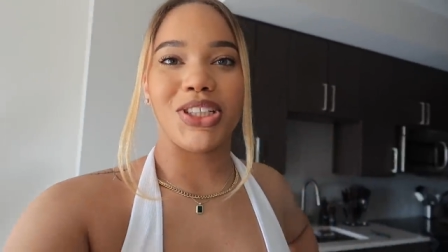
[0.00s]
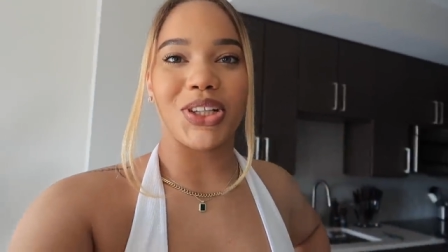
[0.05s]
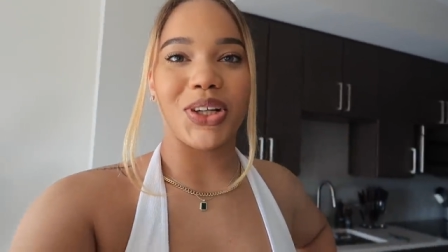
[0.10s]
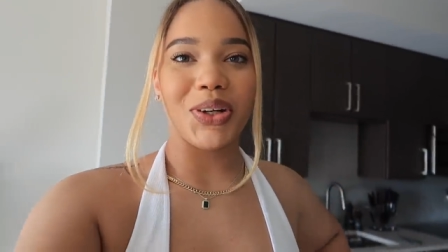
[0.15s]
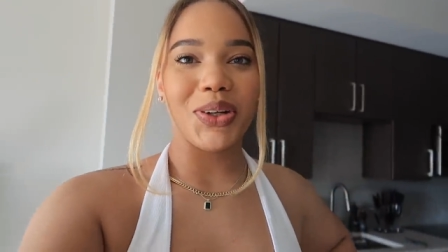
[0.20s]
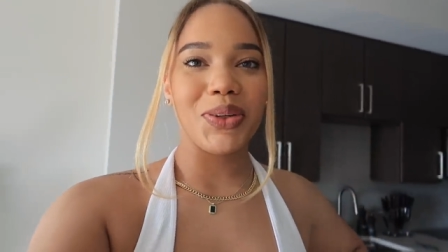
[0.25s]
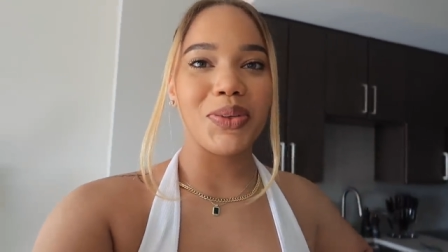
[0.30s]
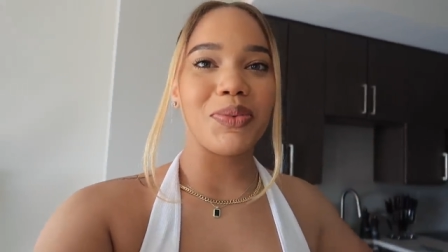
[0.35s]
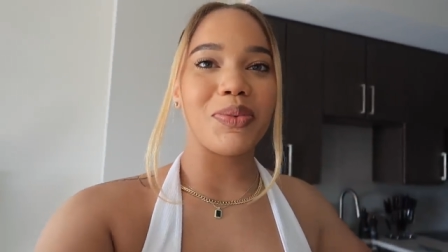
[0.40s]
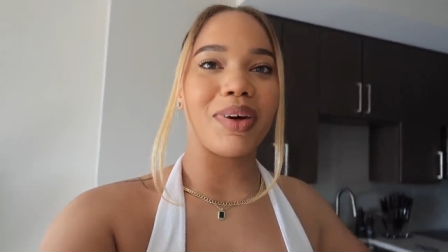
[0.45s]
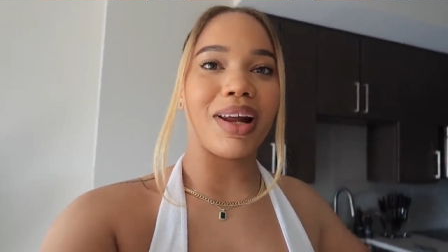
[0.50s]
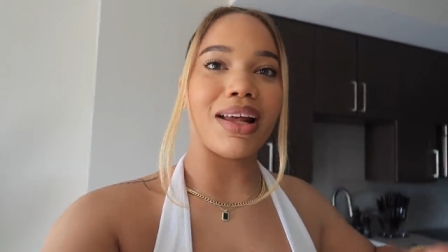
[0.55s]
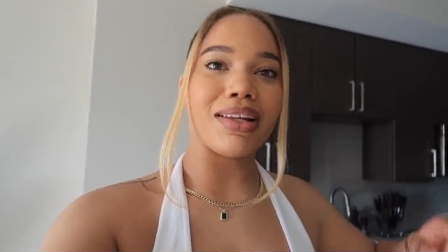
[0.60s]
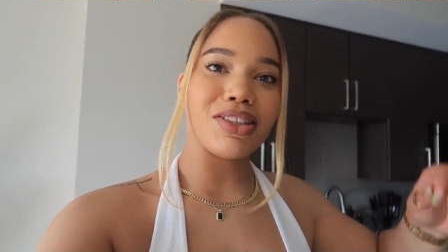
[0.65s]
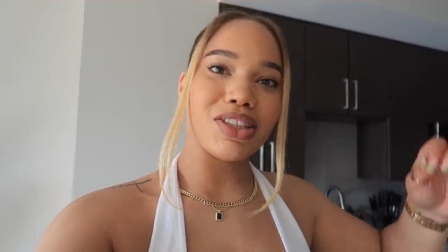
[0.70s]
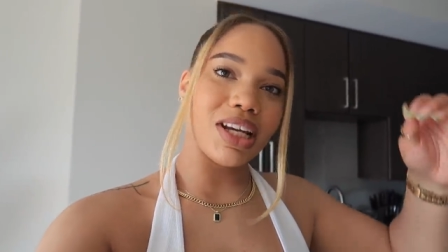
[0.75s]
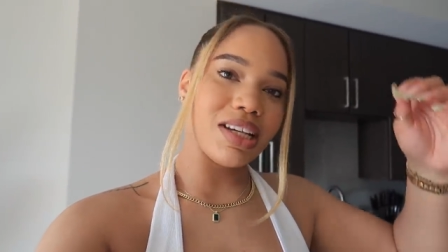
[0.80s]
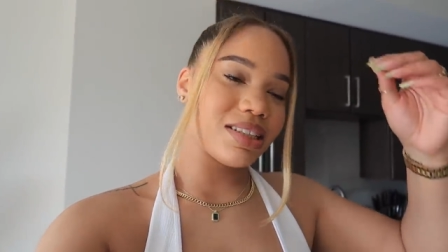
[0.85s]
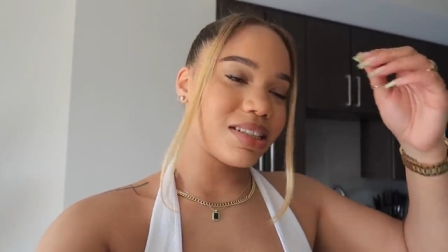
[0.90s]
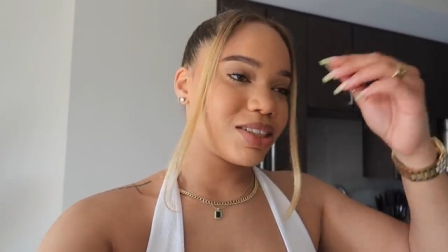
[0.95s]
show you what I
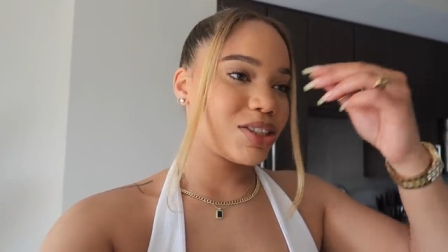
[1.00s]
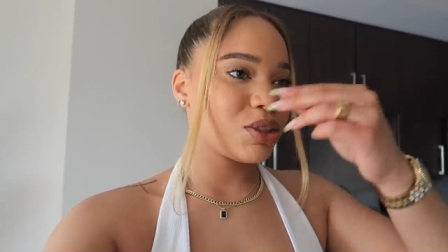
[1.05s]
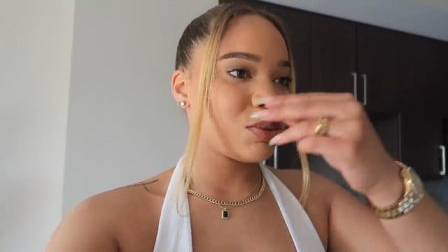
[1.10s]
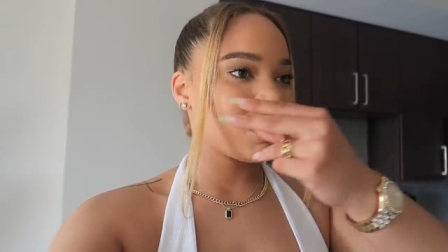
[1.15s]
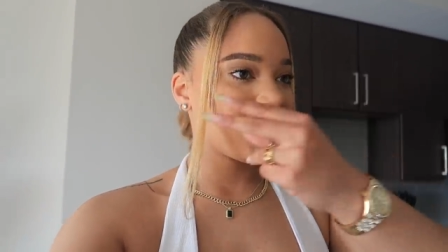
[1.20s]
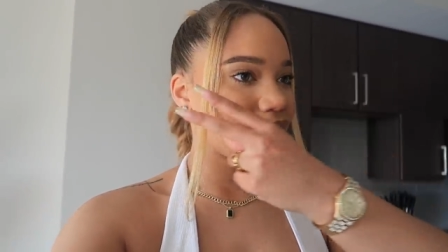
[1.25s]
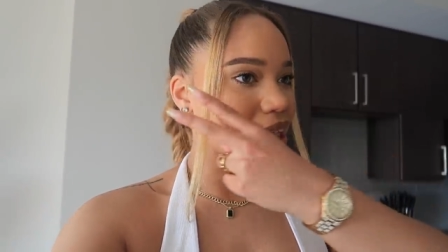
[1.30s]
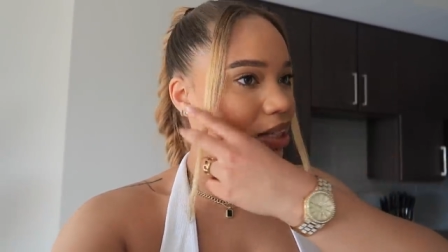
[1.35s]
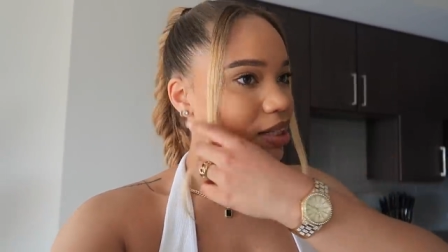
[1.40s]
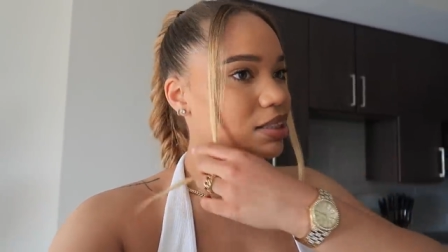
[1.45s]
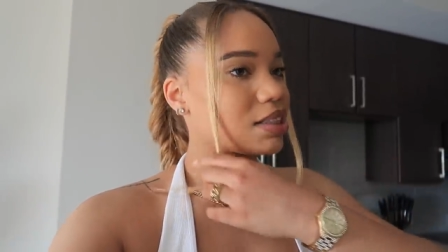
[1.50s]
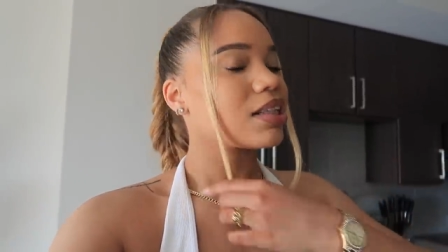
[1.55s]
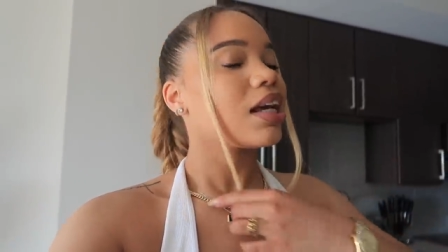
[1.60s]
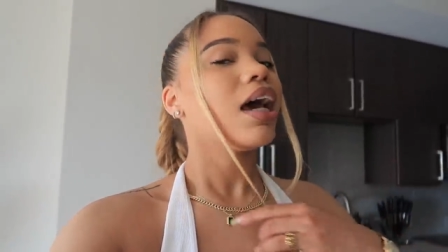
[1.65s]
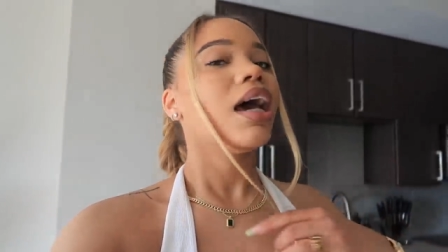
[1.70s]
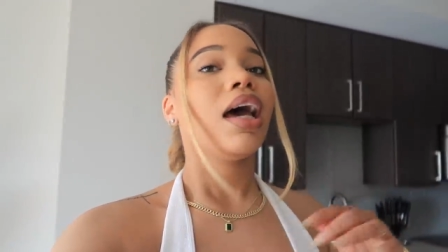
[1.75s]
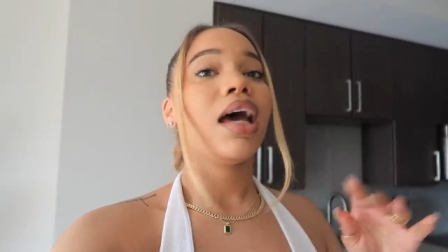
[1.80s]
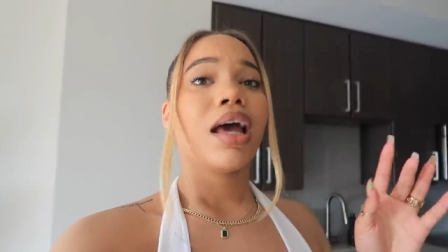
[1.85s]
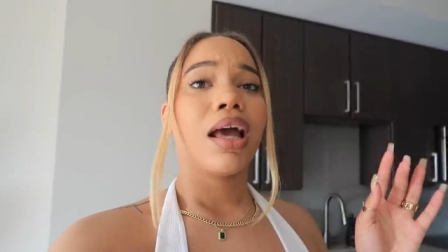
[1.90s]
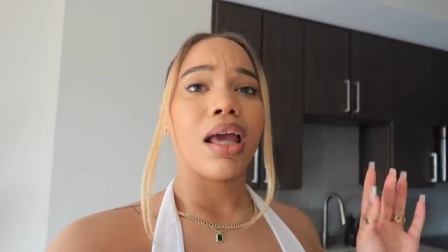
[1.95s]
changed into because
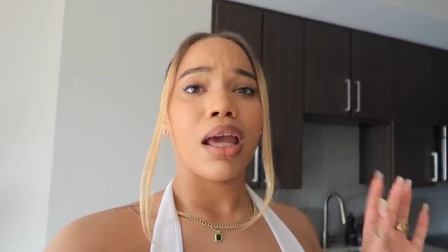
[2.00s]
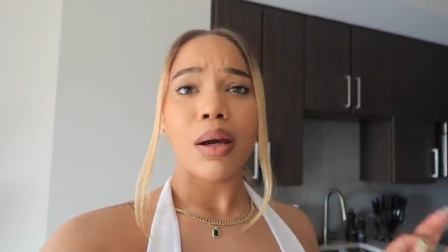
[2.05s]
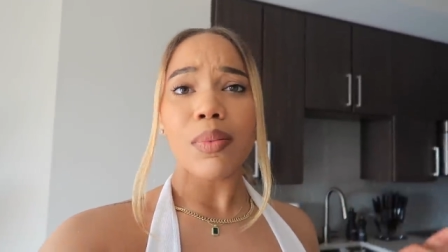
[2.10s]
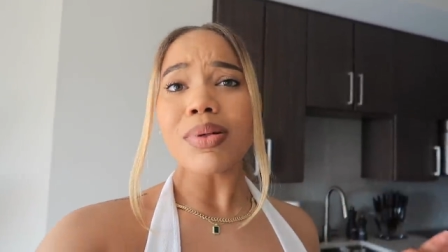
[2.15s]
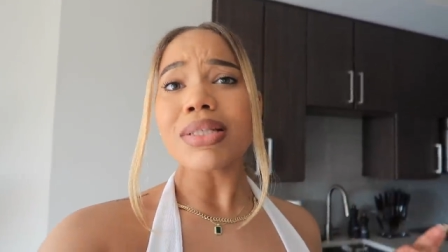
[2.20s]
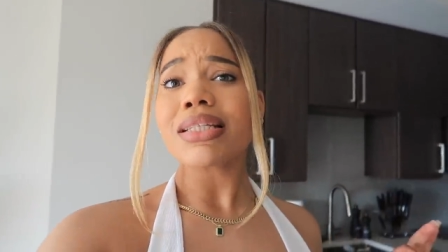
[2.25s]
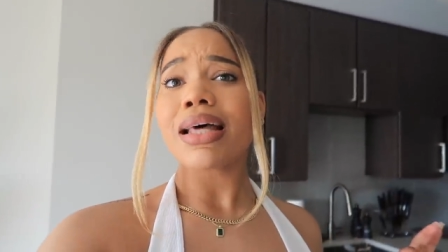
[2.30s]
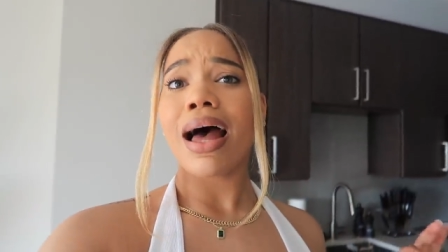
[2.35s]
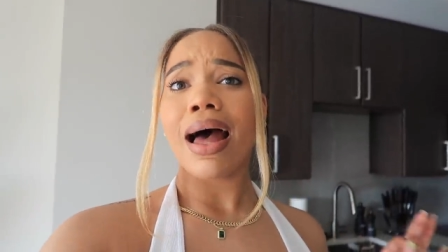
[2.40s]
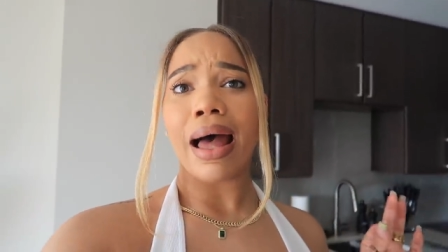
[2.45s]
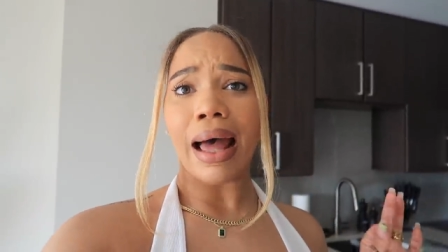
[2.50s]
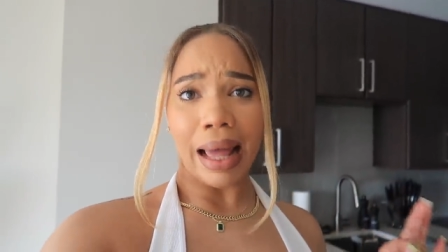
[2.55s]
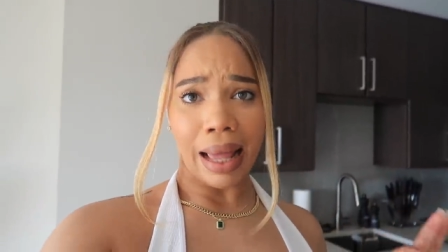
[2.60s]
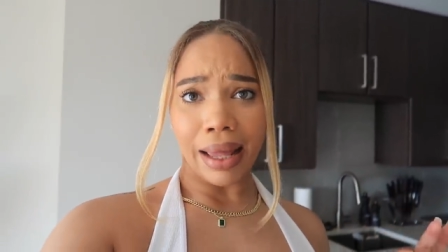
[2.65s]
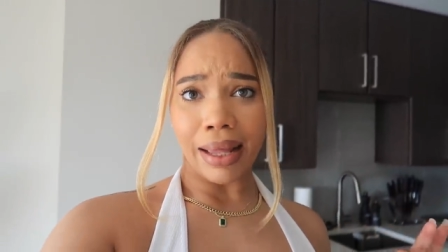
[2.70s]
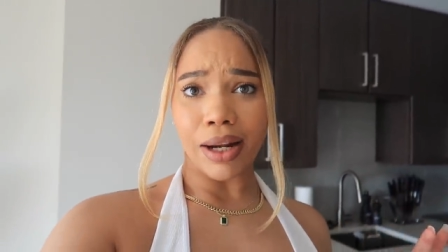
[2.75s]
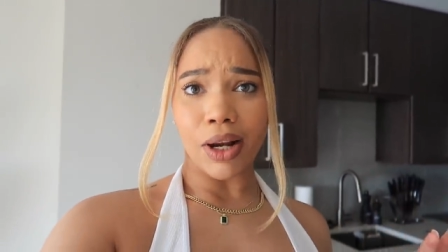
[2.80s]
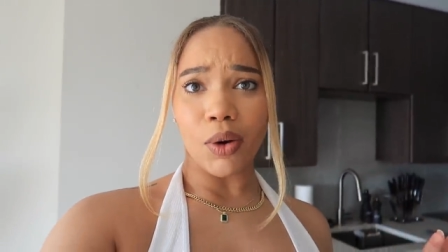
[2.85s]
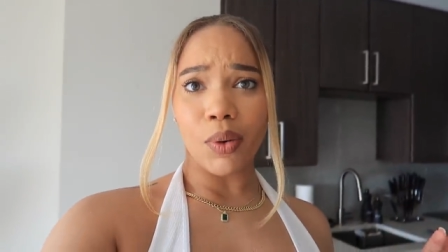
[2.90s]
it was hot